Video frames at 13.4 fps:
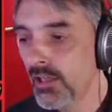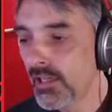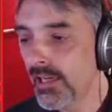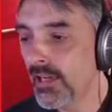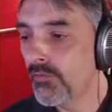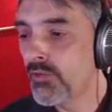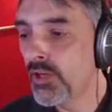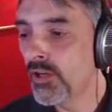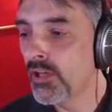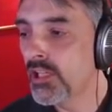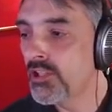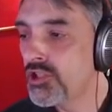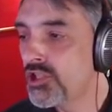If you're
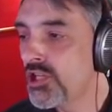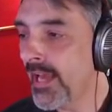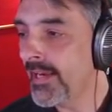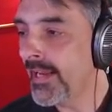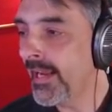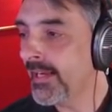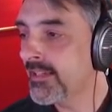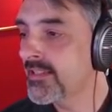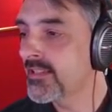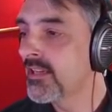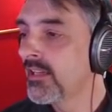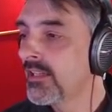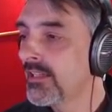a JetX
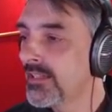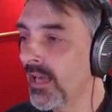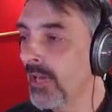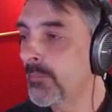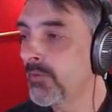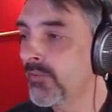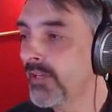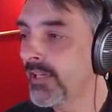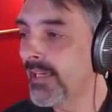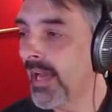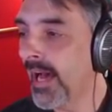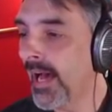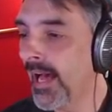type of a
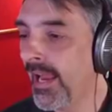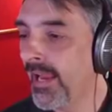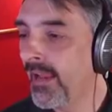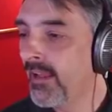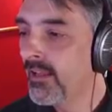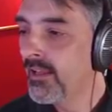guy,